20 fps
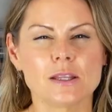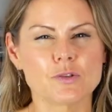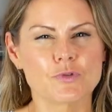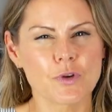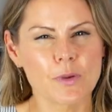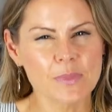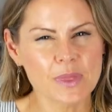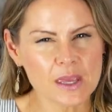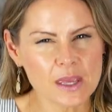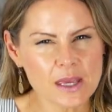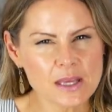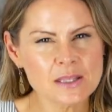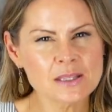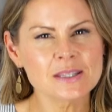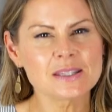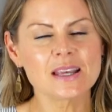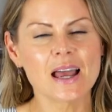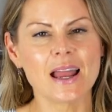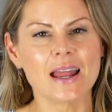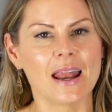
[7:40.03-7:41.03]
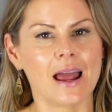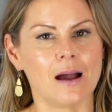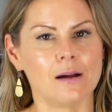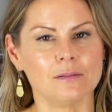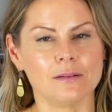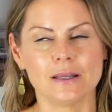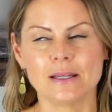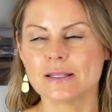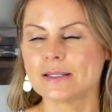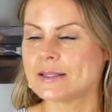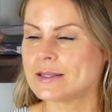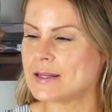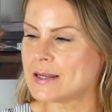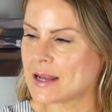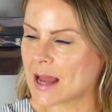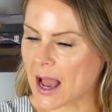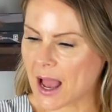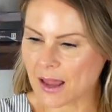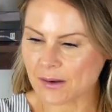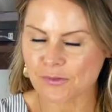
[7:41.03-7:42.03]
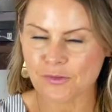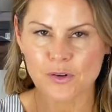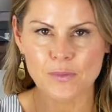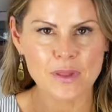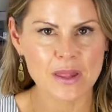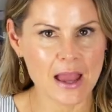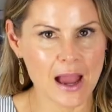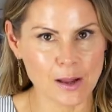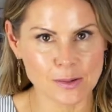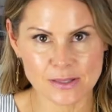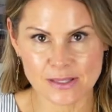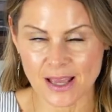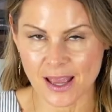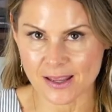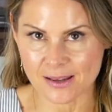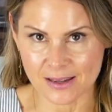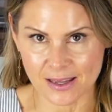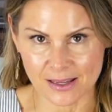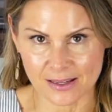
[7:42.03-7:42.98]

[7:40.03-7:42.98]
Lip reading: from the inside out. It is not from the outside in.